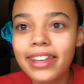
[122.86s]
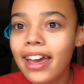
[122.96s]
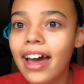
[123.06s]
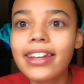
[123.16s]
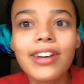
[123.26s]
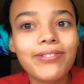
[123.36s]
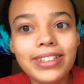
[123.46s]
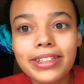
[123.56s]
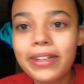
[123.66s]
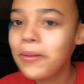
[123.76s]
yeah,
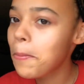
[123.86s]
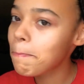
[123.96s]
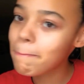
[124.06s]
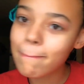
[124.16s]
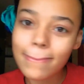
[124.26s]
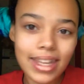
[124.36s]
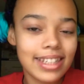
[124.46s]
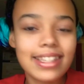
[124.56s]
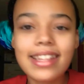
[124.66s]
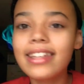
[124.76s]
definitely,
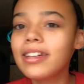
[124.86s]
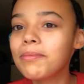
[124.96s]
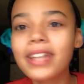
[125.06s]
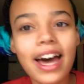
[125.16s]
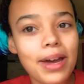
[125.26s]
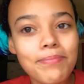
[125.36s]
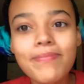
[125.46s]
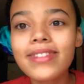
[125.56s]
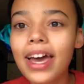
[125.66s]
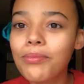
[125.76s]
it's cleanup time
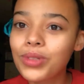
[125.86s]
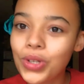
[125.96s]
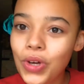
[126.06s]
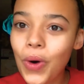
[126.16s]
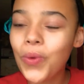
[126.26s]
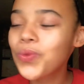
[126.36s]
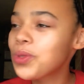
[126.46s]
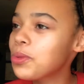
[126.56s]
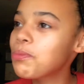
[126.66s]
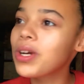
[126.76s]
to go.
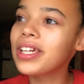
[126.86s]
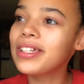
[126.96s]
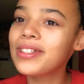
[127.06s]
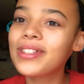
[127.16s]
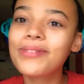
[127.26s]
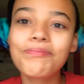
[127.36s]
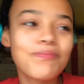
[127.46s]
Spring is